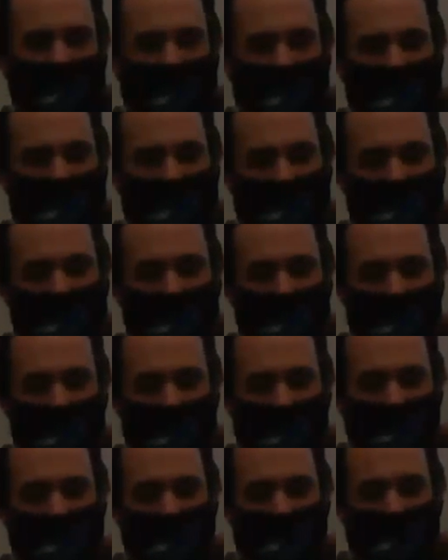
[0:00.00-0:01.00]
picnic,
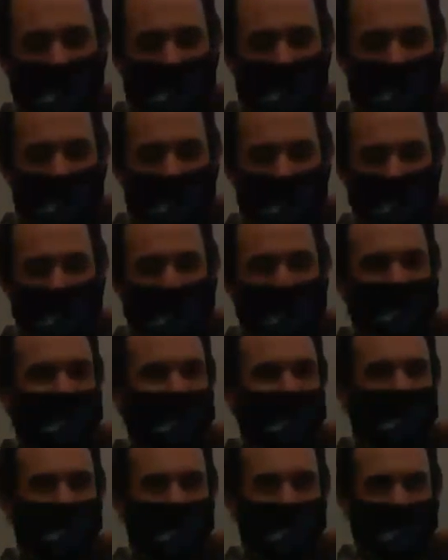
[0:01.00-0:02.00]
but it was a
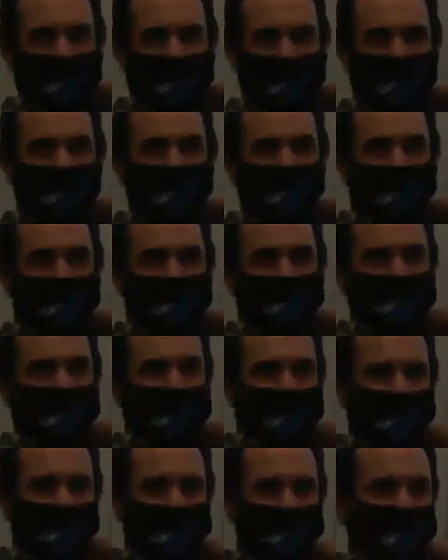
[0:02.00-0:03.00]
howling
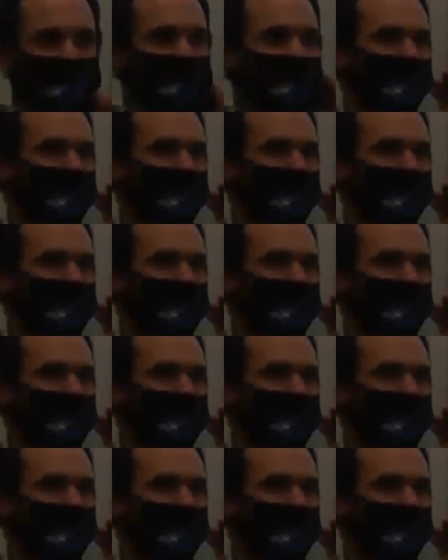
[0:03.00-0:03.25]
success.